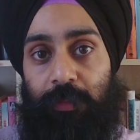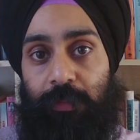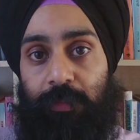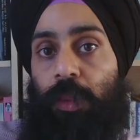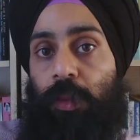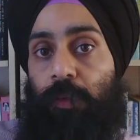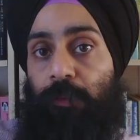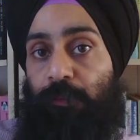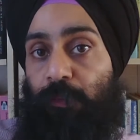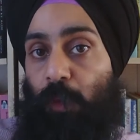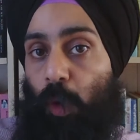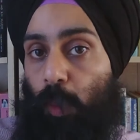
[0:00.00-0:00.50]

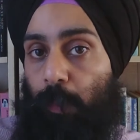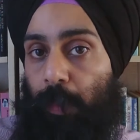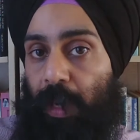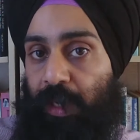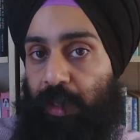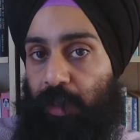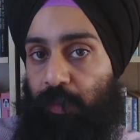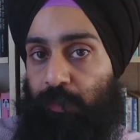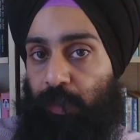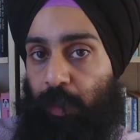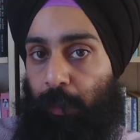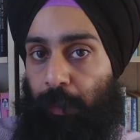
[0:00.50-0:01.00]
The format
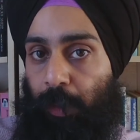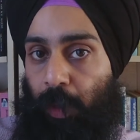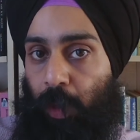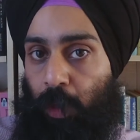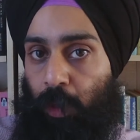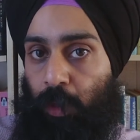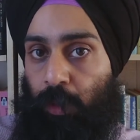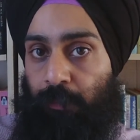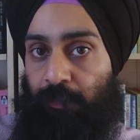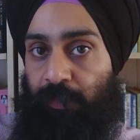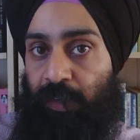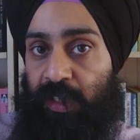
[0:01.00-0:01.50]
of the
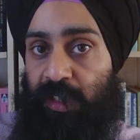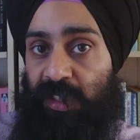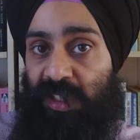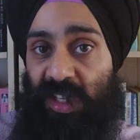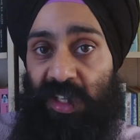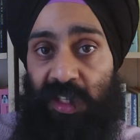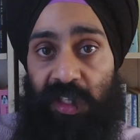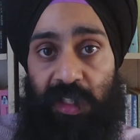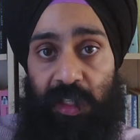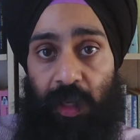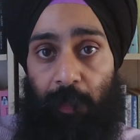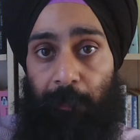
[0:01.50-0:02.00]
biographies
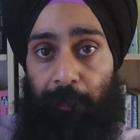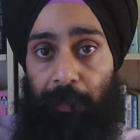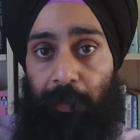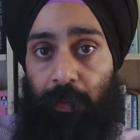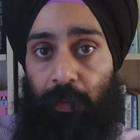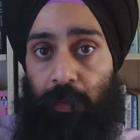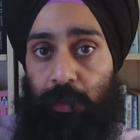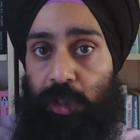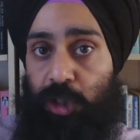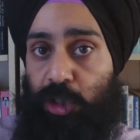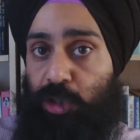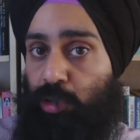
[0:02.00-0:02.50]
is
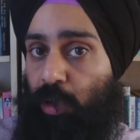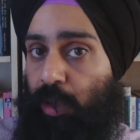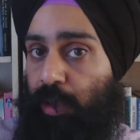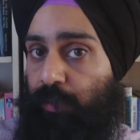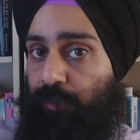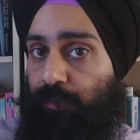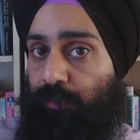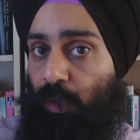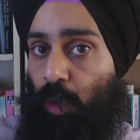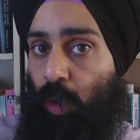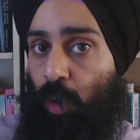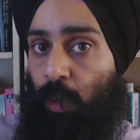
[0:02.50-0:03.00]
simple,
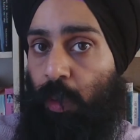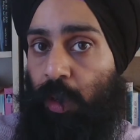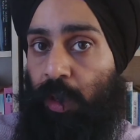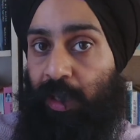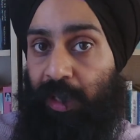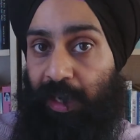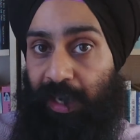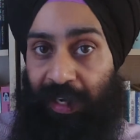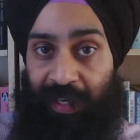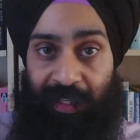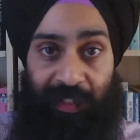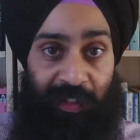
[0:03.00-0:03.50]
straightforward,
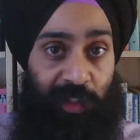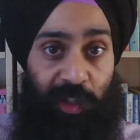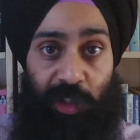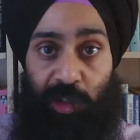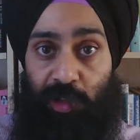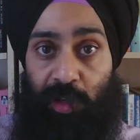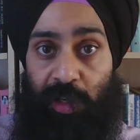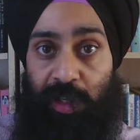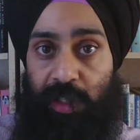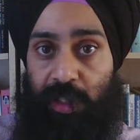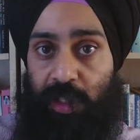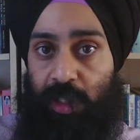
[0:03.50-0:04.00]
and
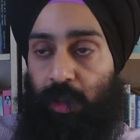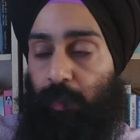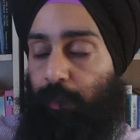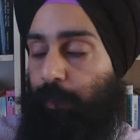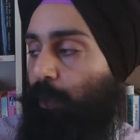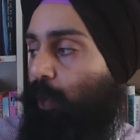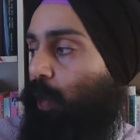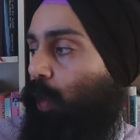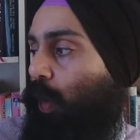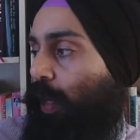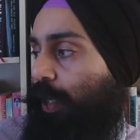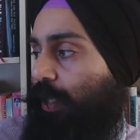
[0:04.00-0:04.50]
straight to the
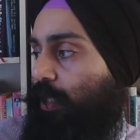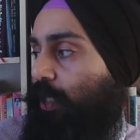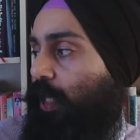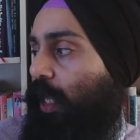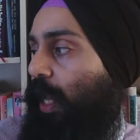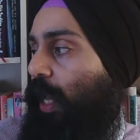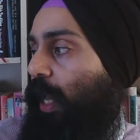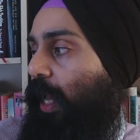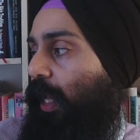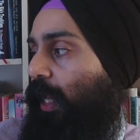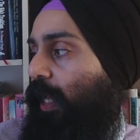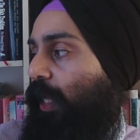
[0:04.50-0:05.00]
point.
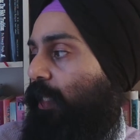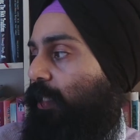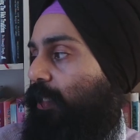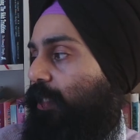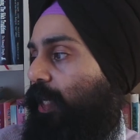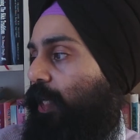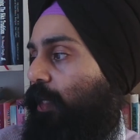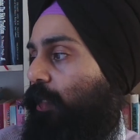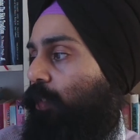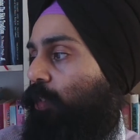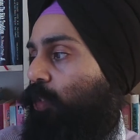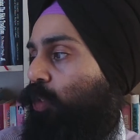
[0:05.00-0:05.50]
It
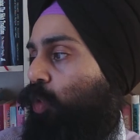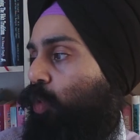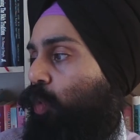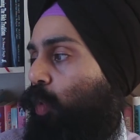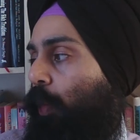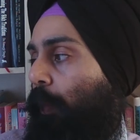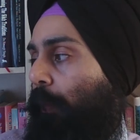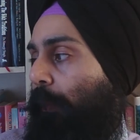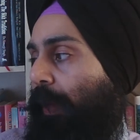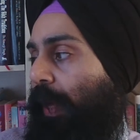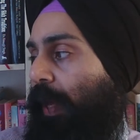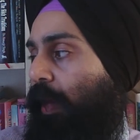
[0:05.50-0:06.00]
tells you
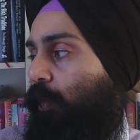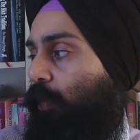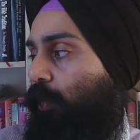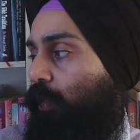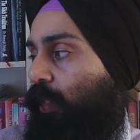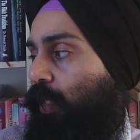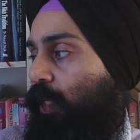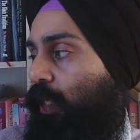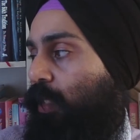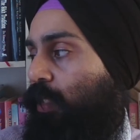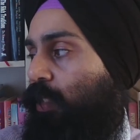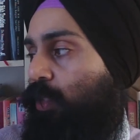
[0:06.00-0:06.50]
about
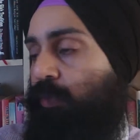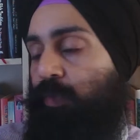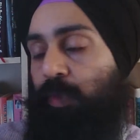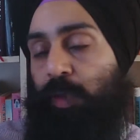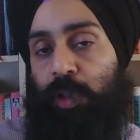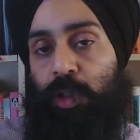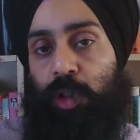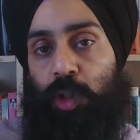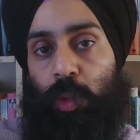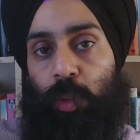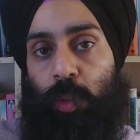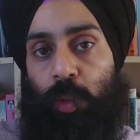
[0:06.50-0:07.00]
the
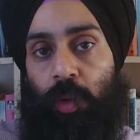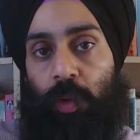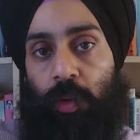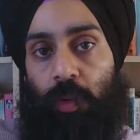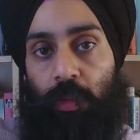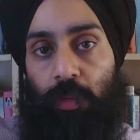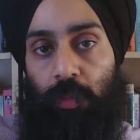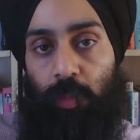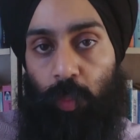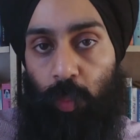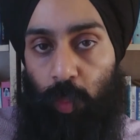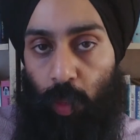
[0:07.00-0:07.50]

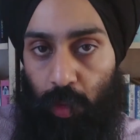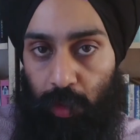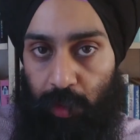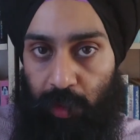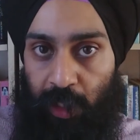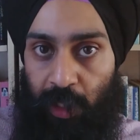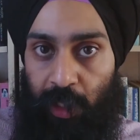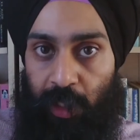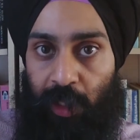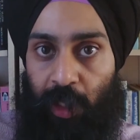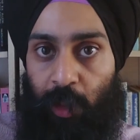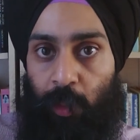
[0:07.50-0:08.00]
individual, what
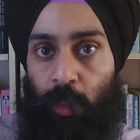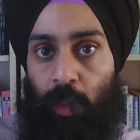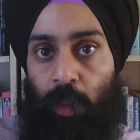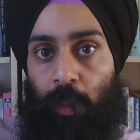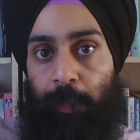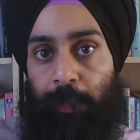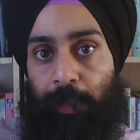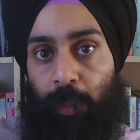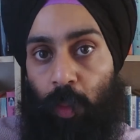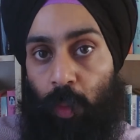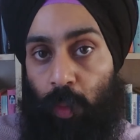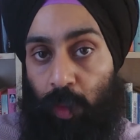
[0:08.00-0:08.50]
year they were
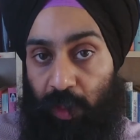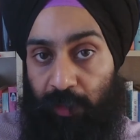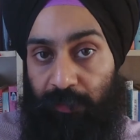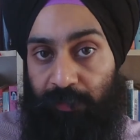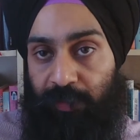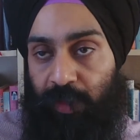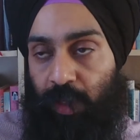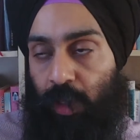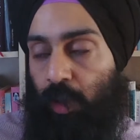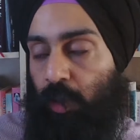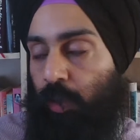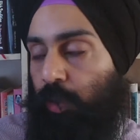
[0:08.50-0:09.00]
born if
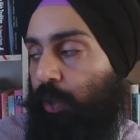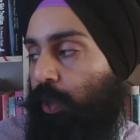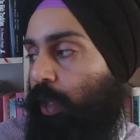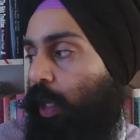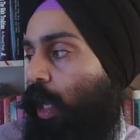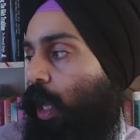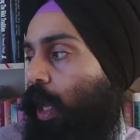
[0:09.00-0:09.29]
known,